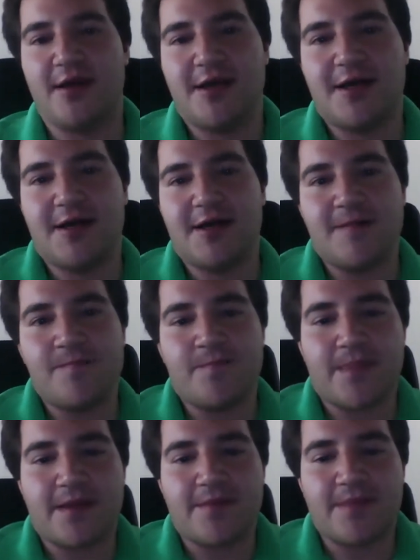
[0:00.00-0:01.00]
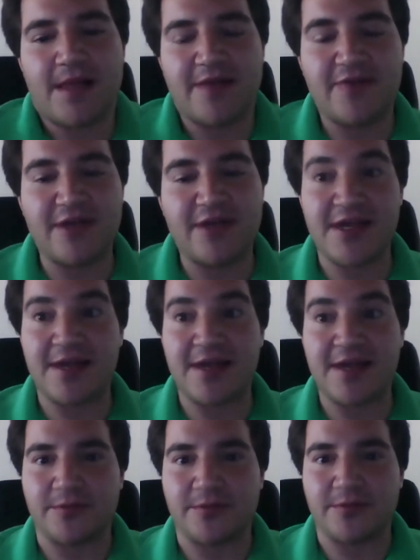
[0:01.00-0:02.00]
I'll give an
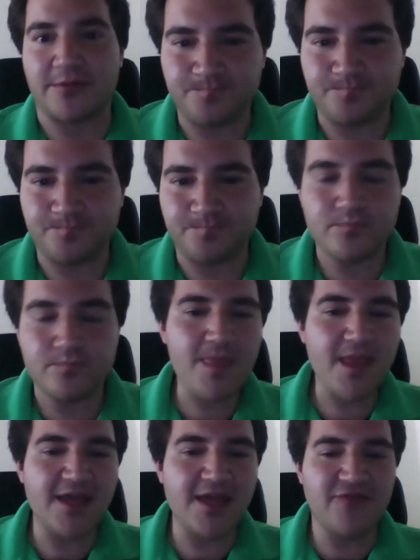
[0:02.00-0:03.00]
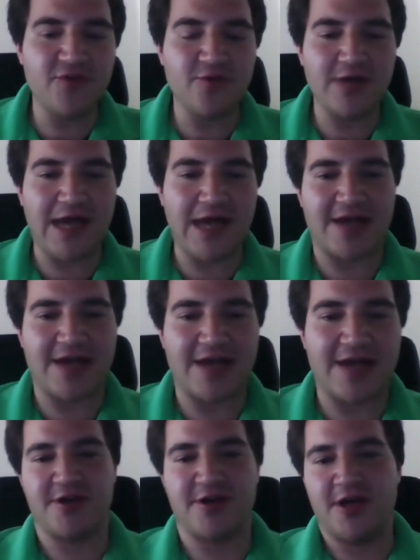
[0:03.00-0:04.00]
example. If you were to
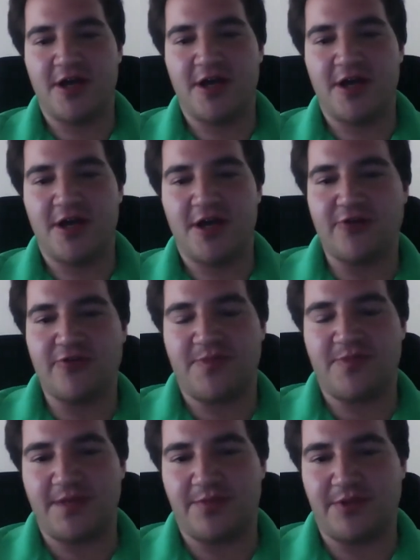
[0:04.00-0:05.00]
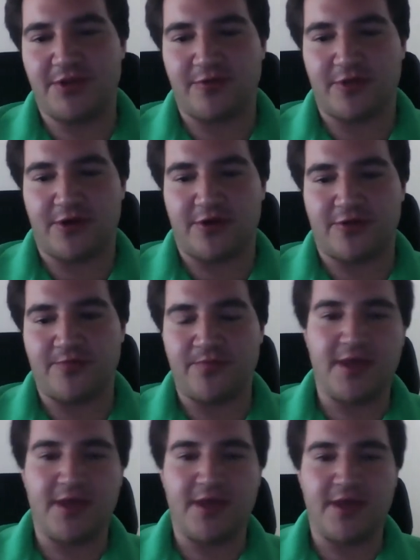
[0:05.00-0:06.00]
ask 100 people in a row,
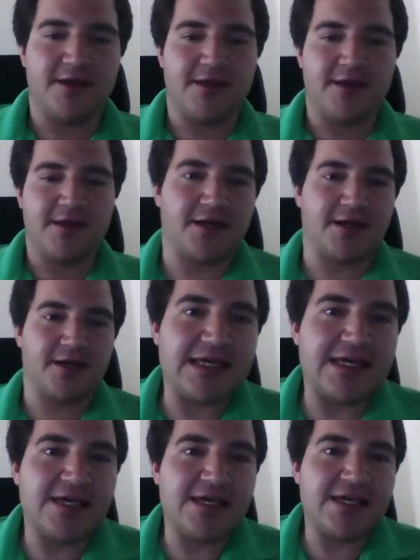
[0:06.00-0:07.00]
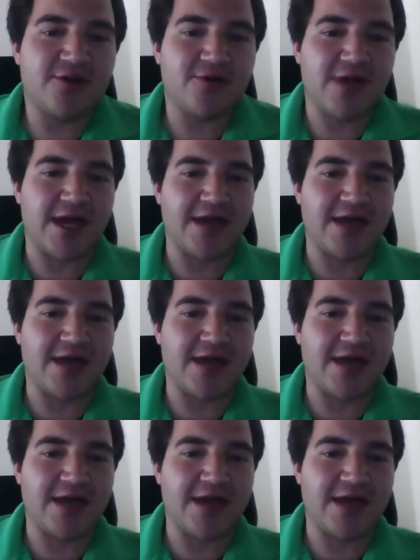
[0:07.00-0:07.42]
is it okay to